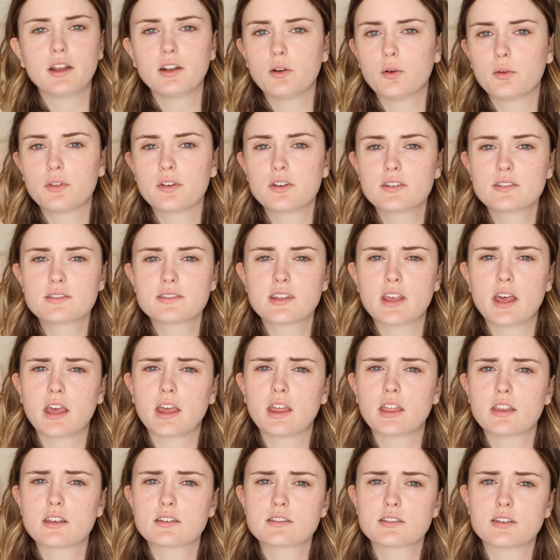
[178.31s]
know there's
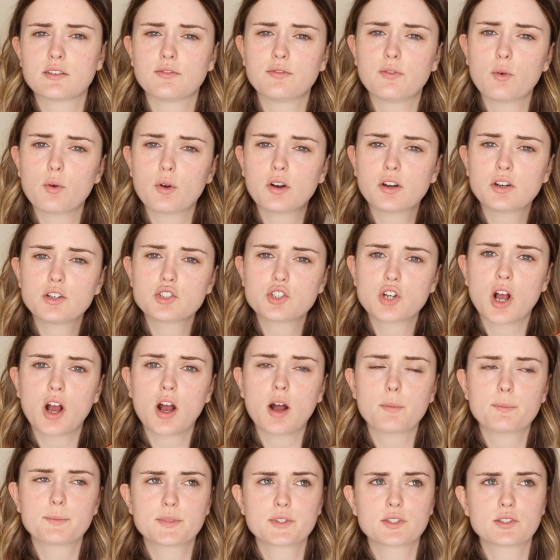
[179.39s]
like the Sephora
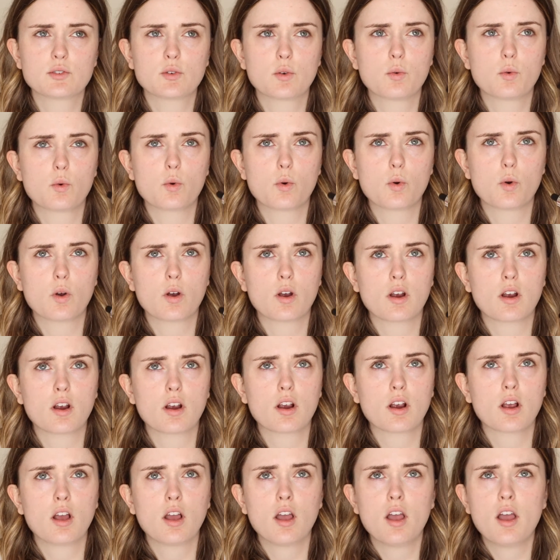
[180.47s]
drops,
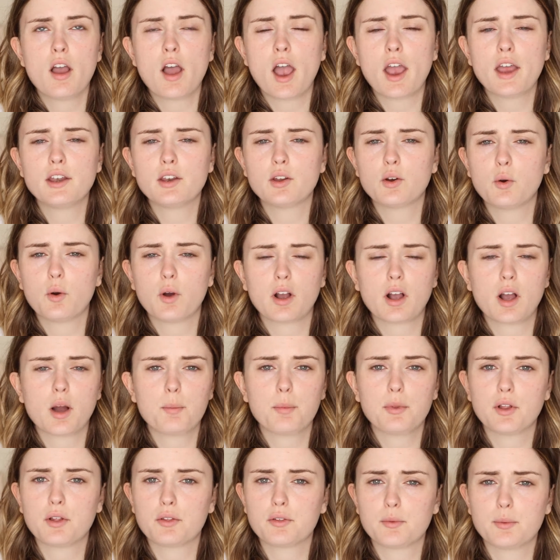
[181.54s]
or I know a
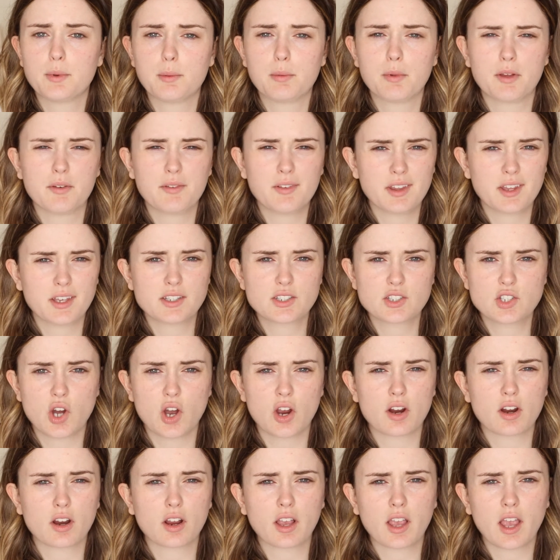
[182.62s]
couple other people. I feel like
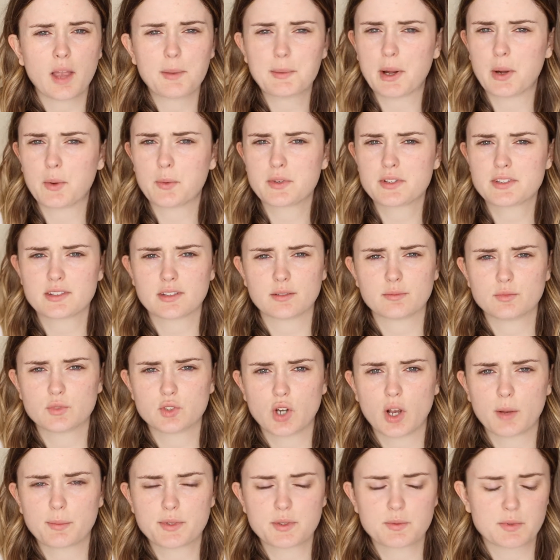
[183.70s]
Tarte came out with some
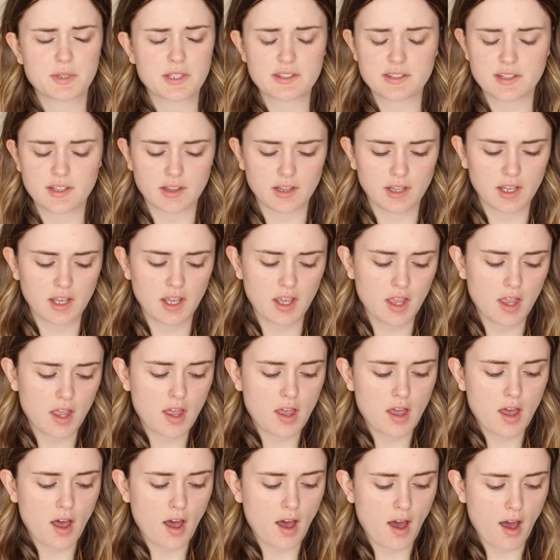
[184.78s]
drops recently,
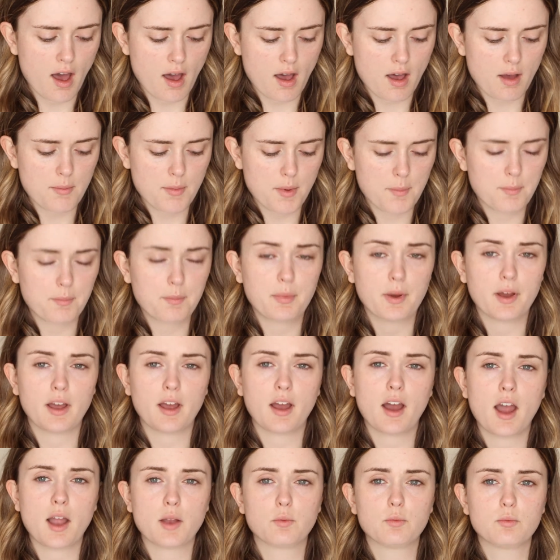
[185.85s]
but
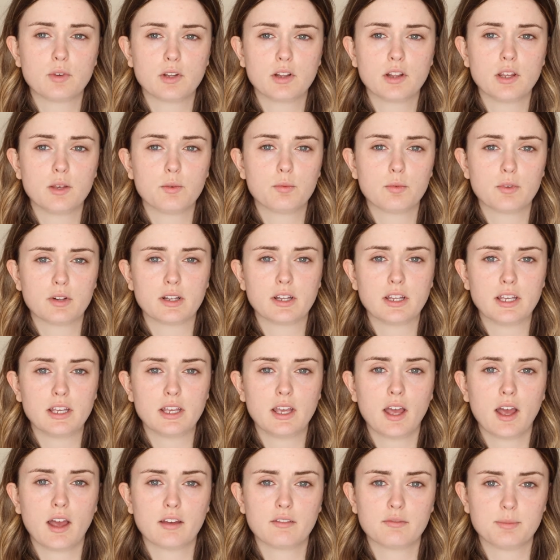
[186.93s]
I really
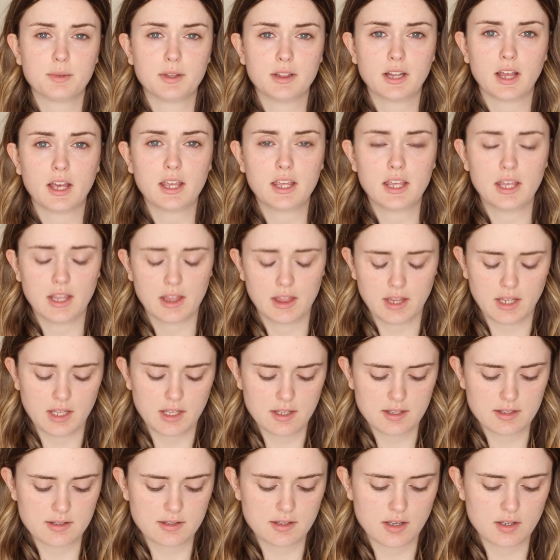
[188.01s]
have been liking
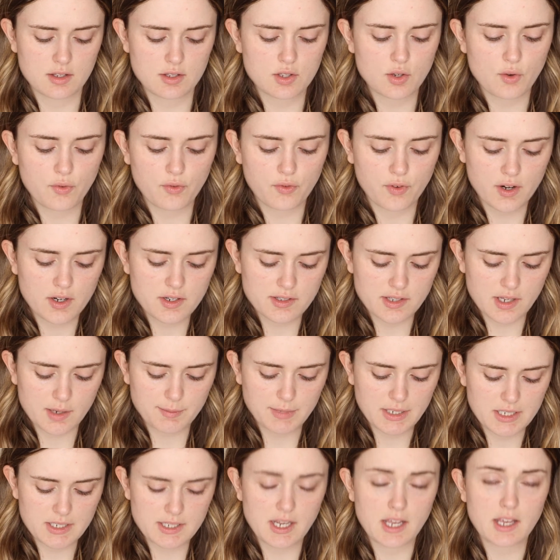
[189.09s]
this. So first I'm
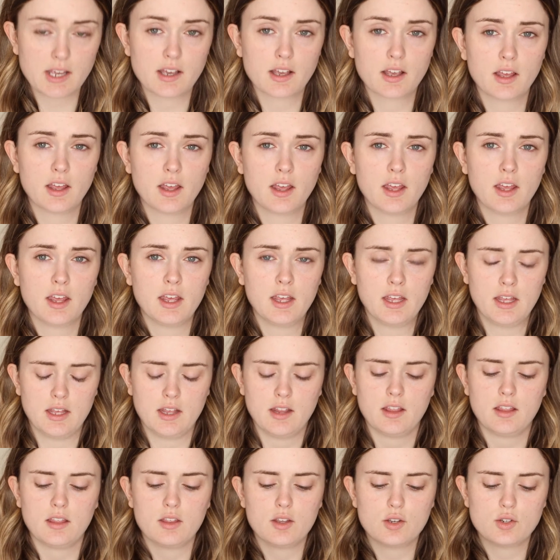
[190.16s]
going to take
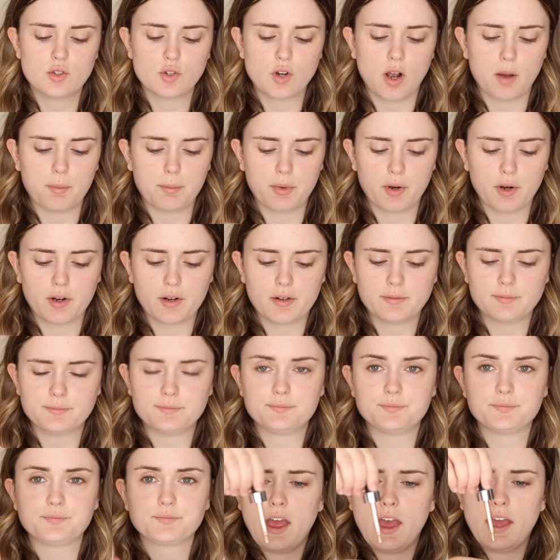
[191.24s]
the dropper
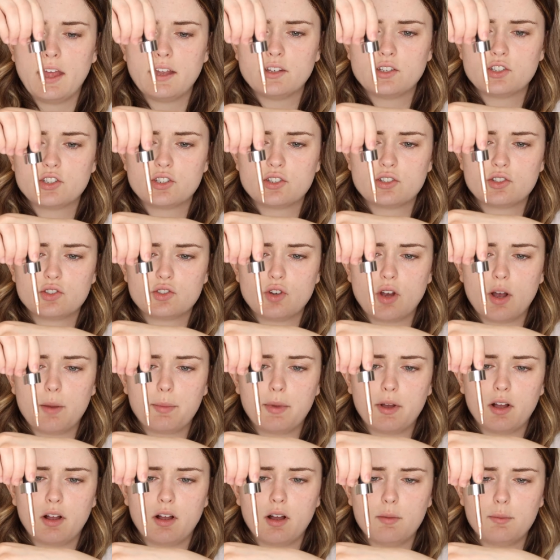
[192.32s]
and just drop
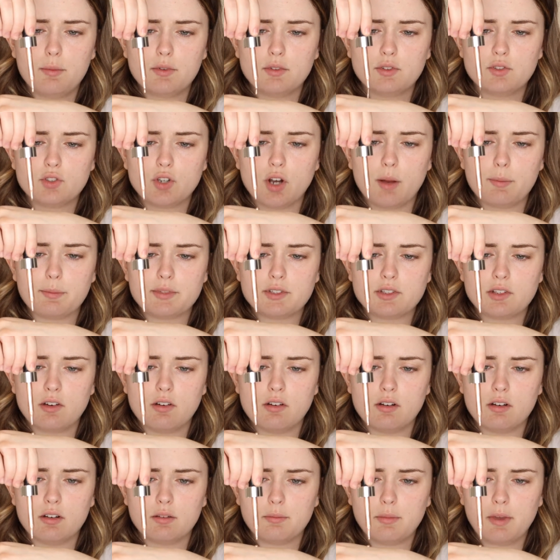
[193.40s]
a couple drops
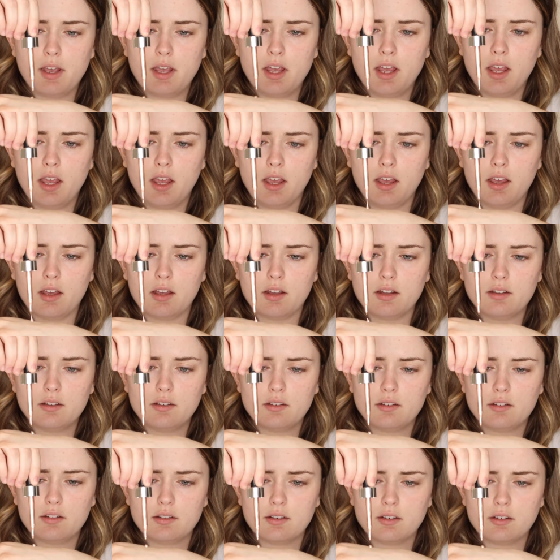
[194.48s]
on my hand.